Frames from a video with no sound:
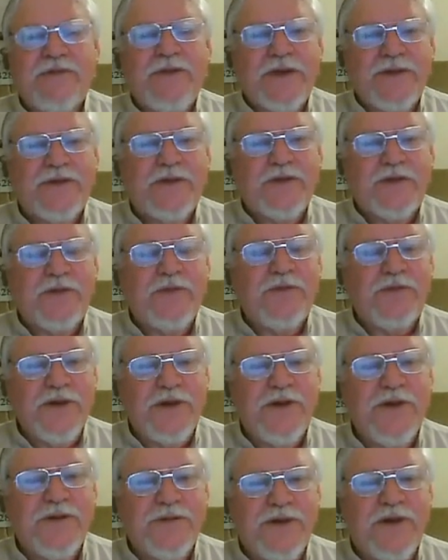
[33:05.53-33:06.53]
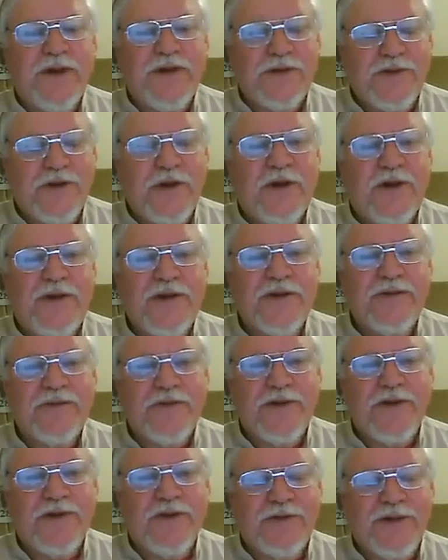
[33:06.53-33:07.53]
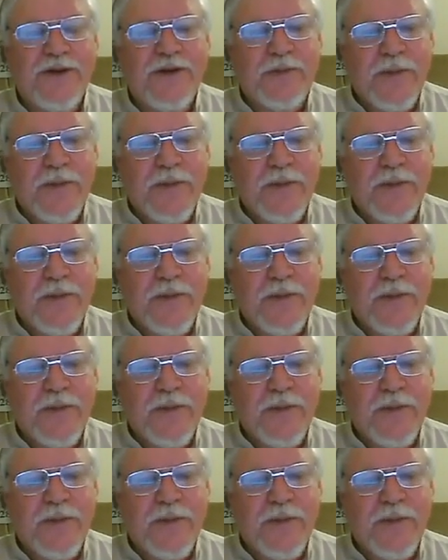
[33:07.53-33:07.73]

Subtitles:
went through some very, very strong, very, very